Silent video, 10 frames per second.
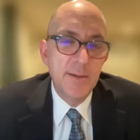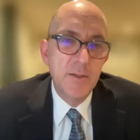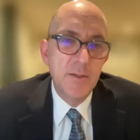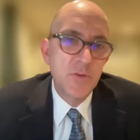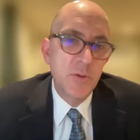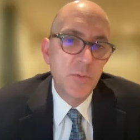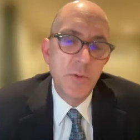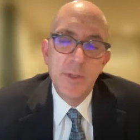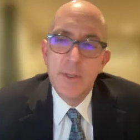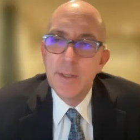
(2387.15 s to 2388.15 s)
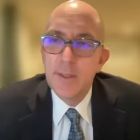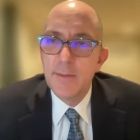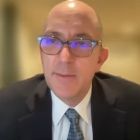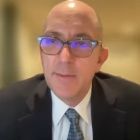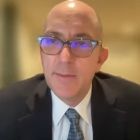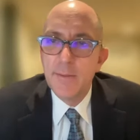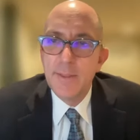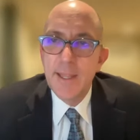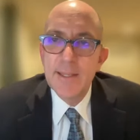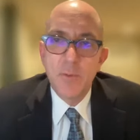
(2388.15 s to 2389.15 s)
And so
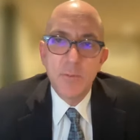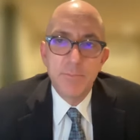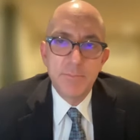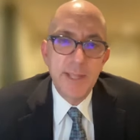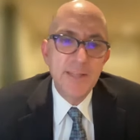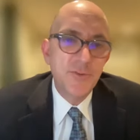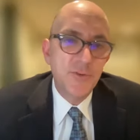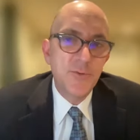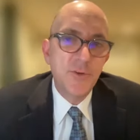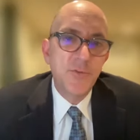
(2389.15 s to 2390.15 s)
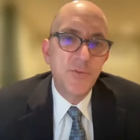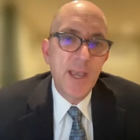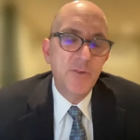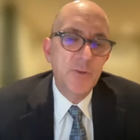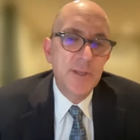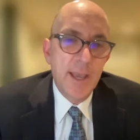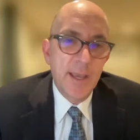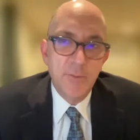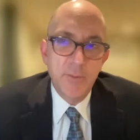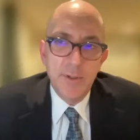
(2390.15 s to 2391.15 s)
that's sort of just factually
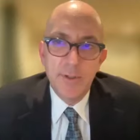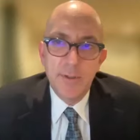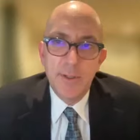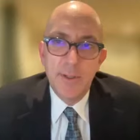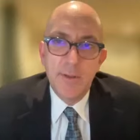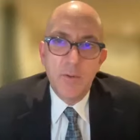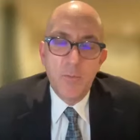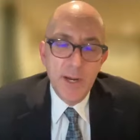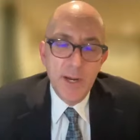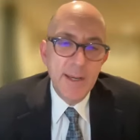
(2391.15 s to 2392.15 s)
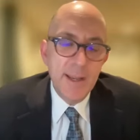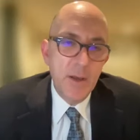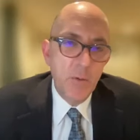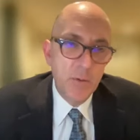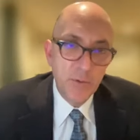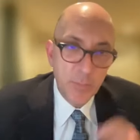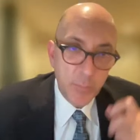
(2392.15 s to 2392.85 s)
inaccurate. Right now, under the